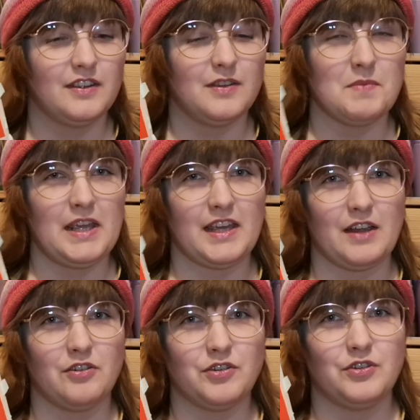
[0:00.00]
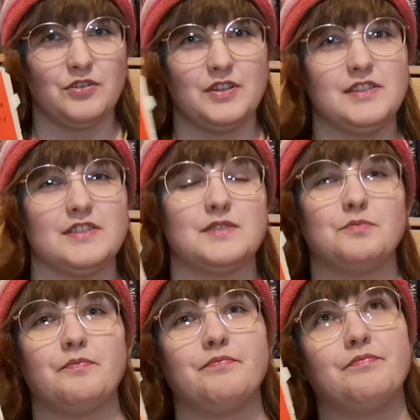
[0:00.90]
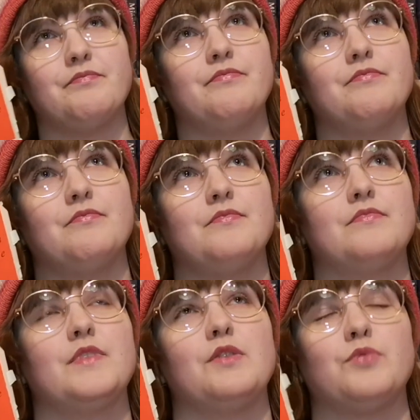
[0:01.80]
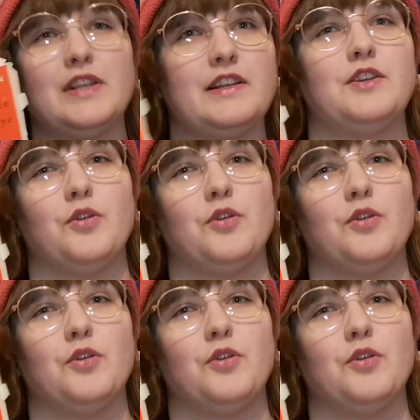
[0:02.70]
the main character, is really